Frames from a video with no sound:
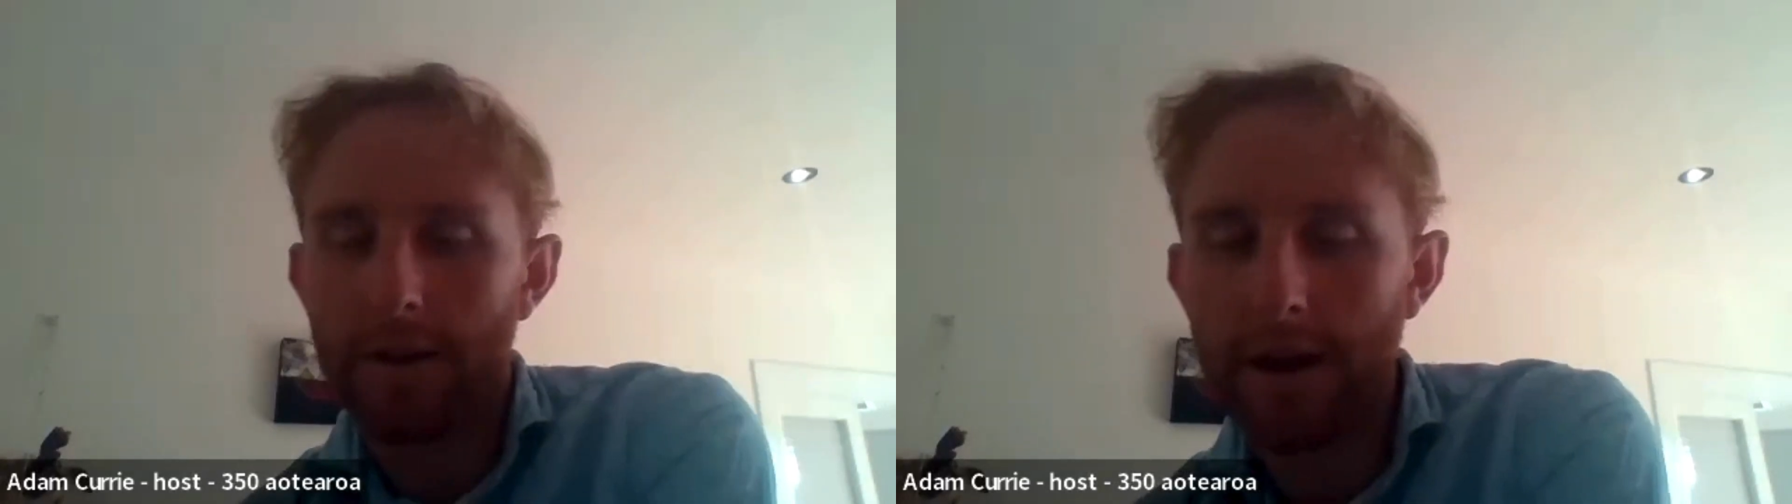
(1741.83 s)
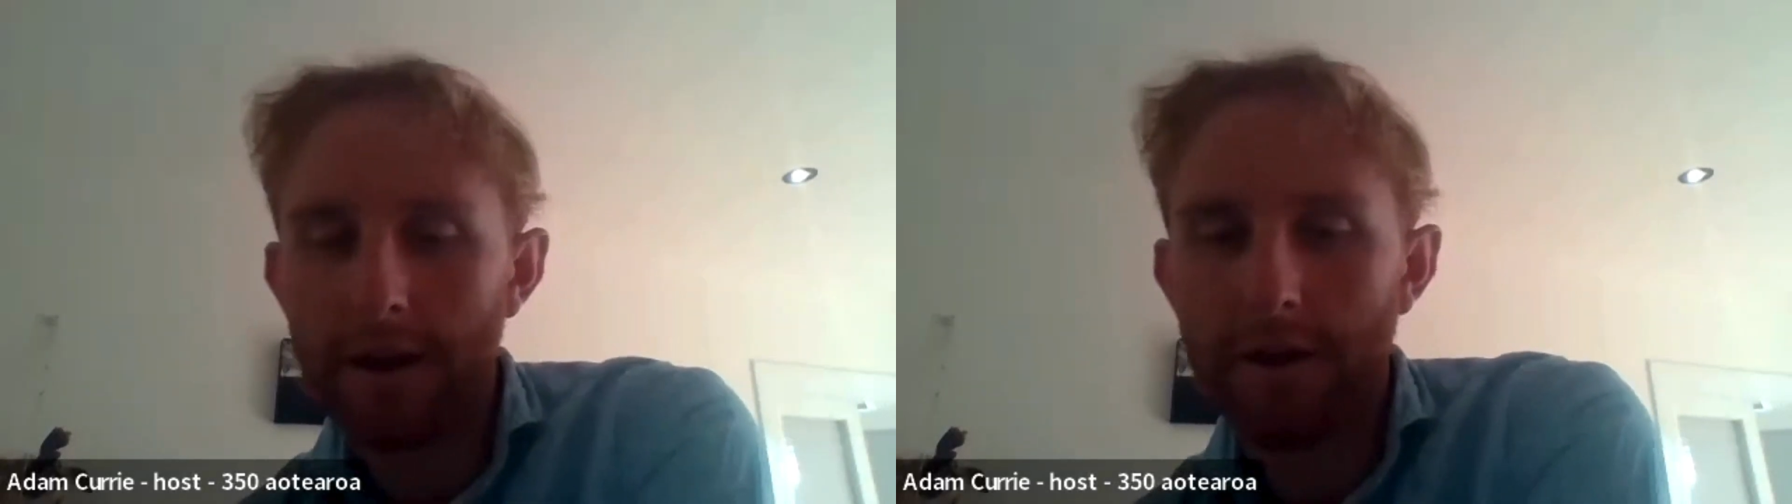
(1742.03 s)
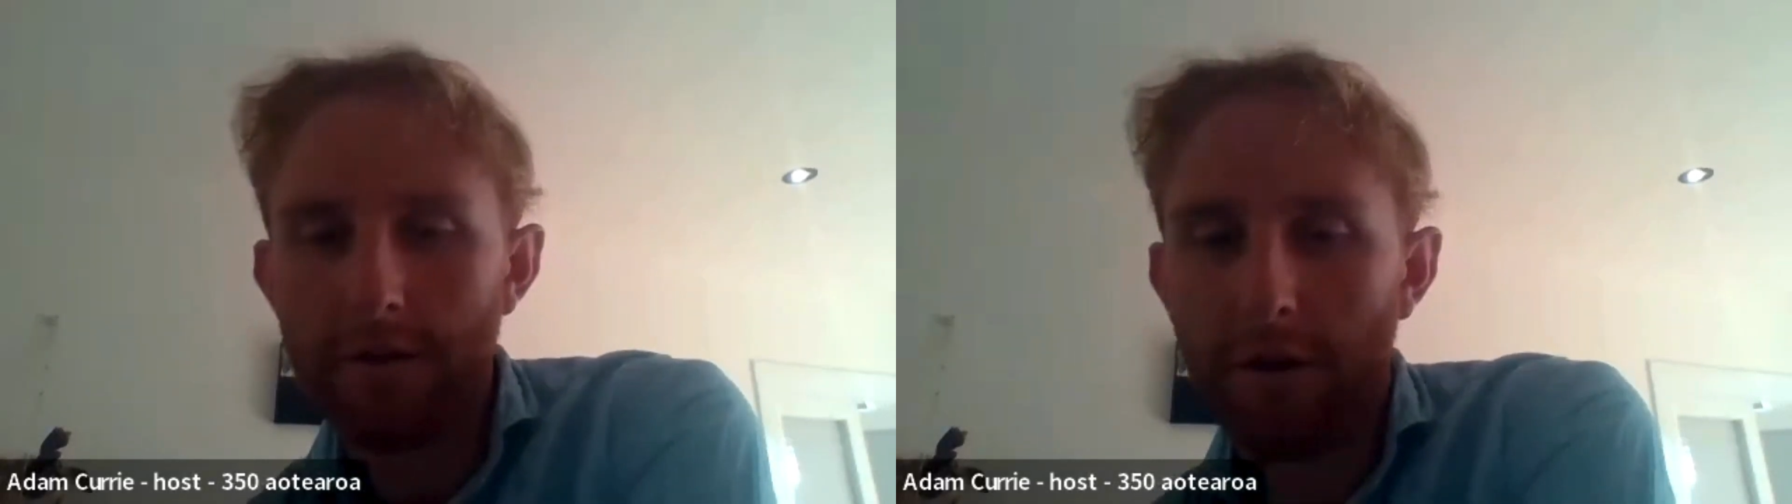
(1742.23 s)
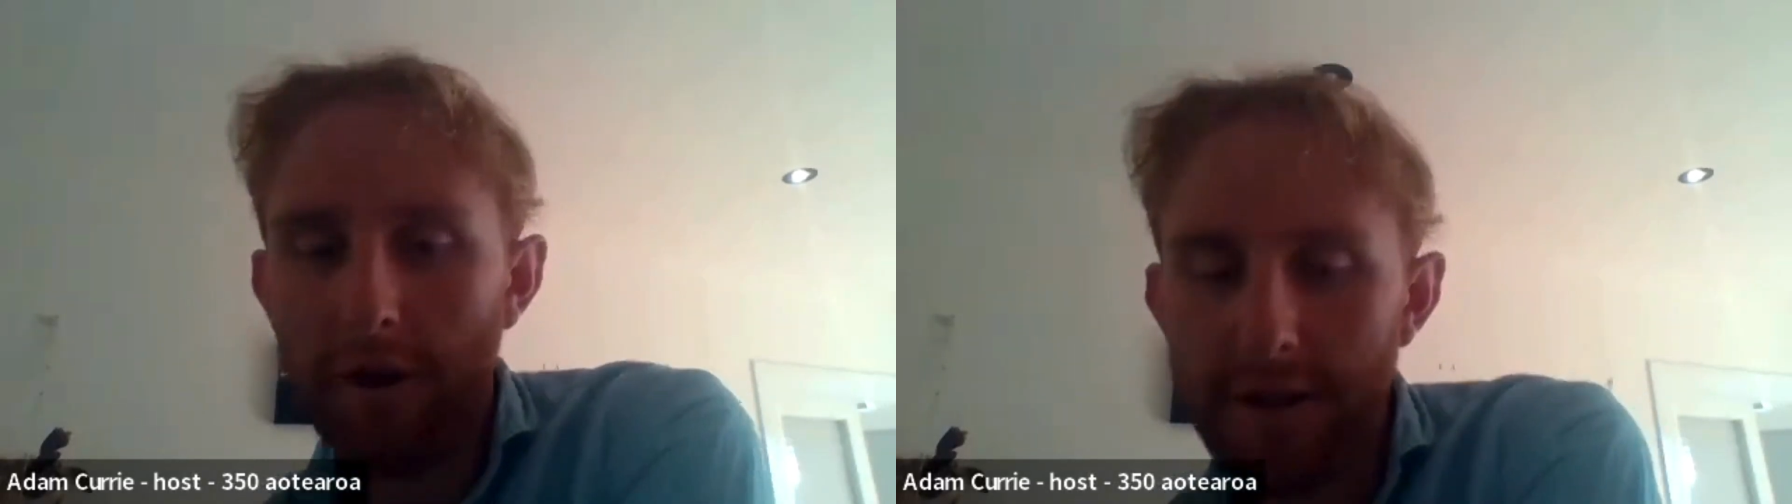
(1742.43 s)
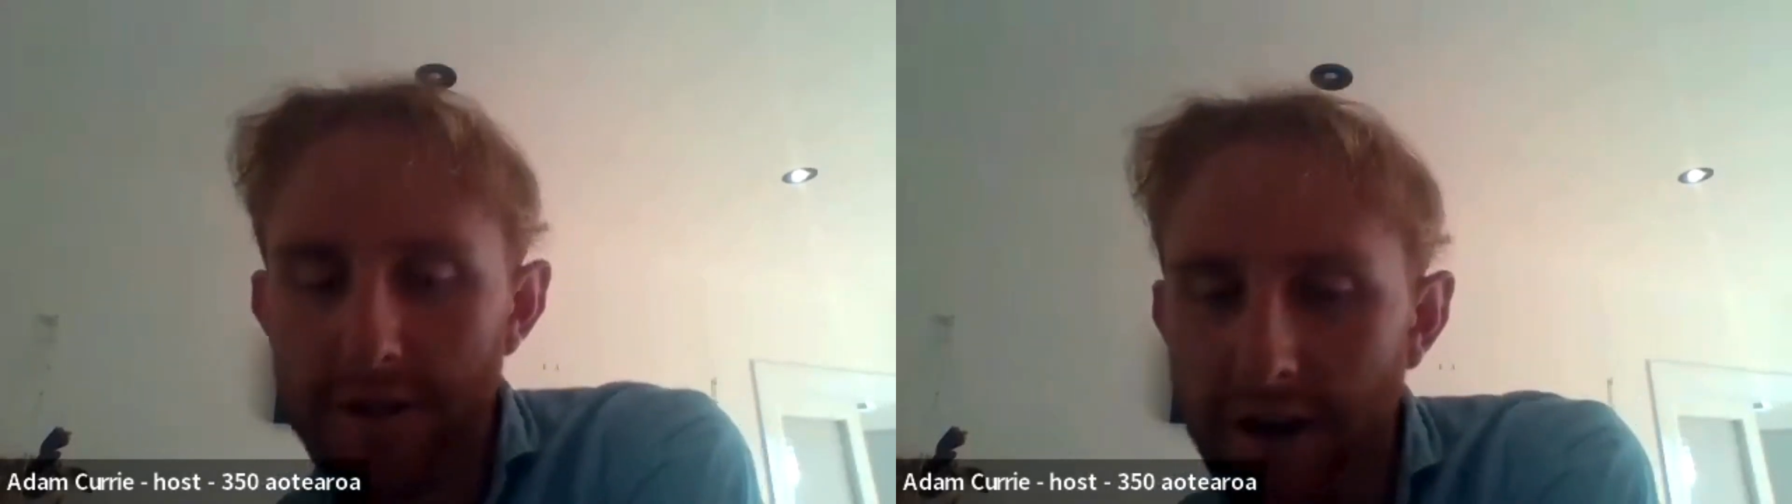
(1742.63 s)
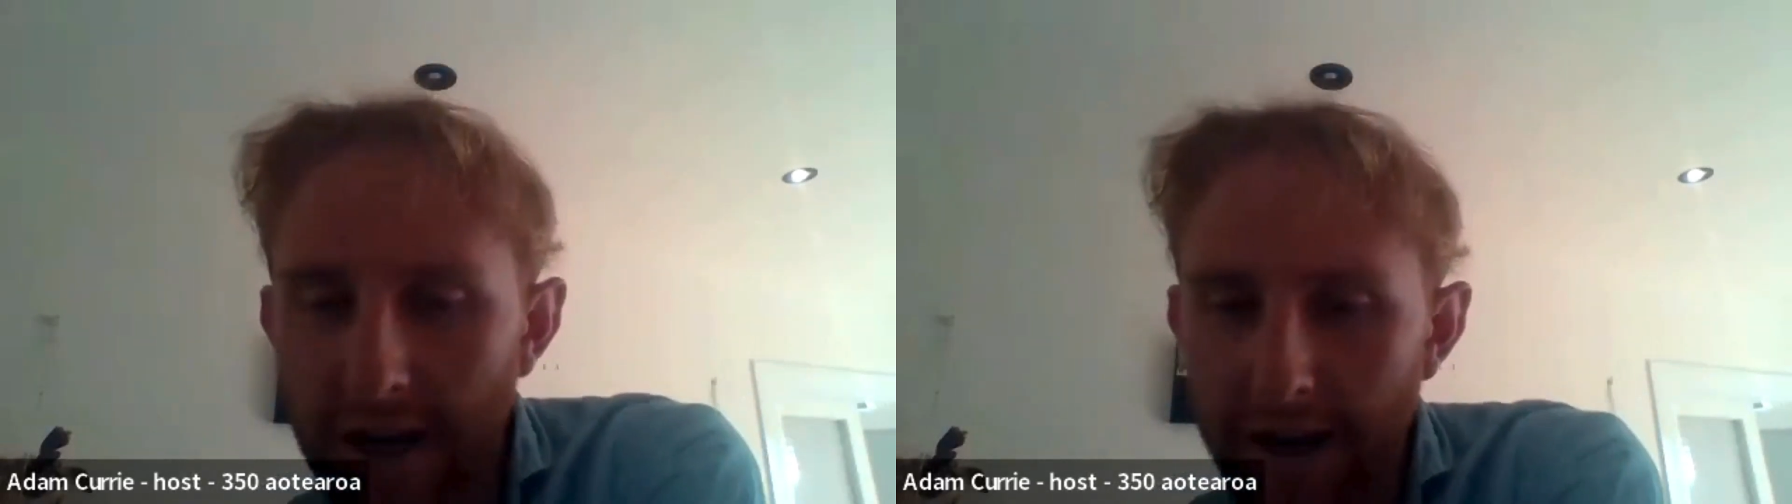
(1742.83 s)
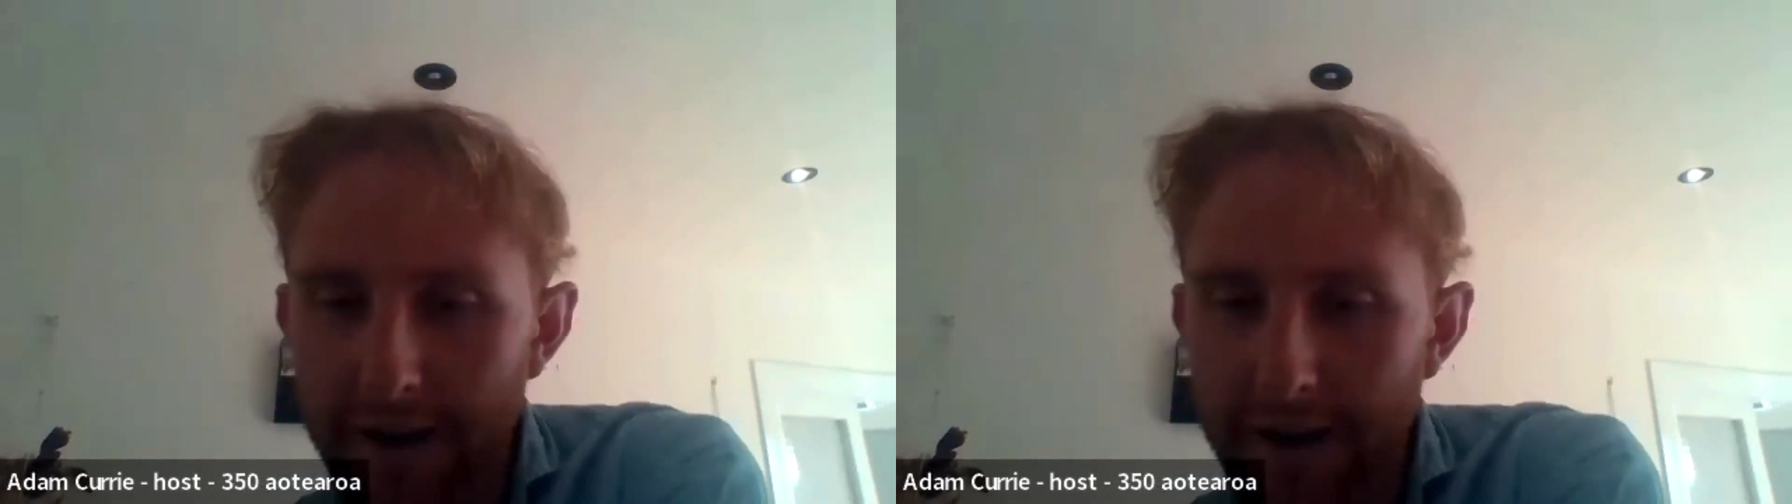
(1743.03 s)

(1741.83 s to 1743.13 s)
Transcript: Thank you, Rod. It's great how